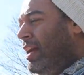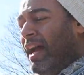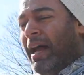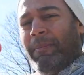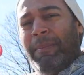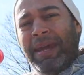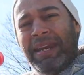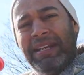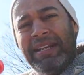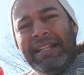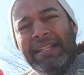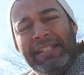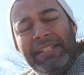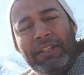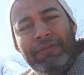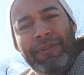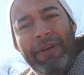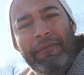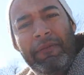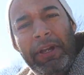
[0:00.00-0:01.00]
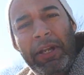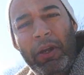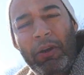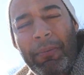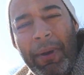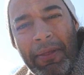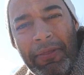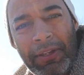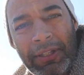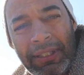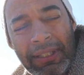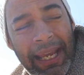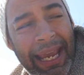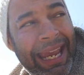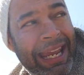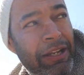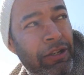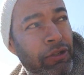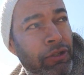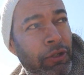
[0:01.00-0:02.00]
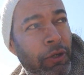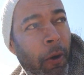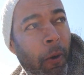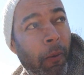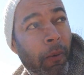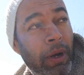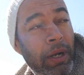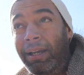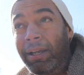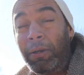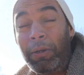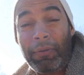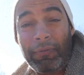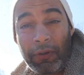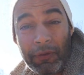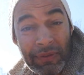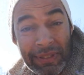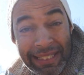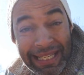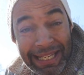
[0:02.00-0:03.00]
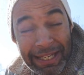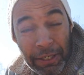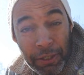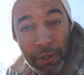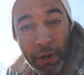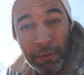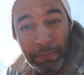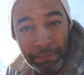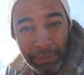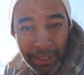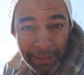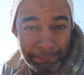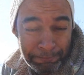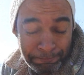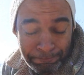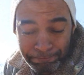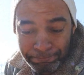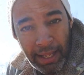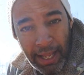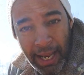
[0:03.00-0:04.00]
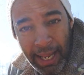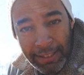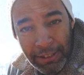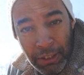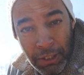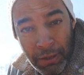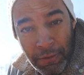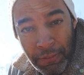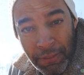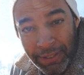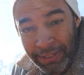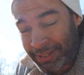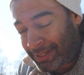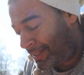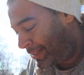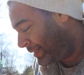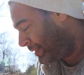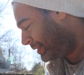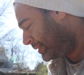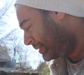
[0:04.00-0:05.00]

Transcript: I made an Instagram video about this ages ago. I don't know if you've seen it or not, but let's learn this.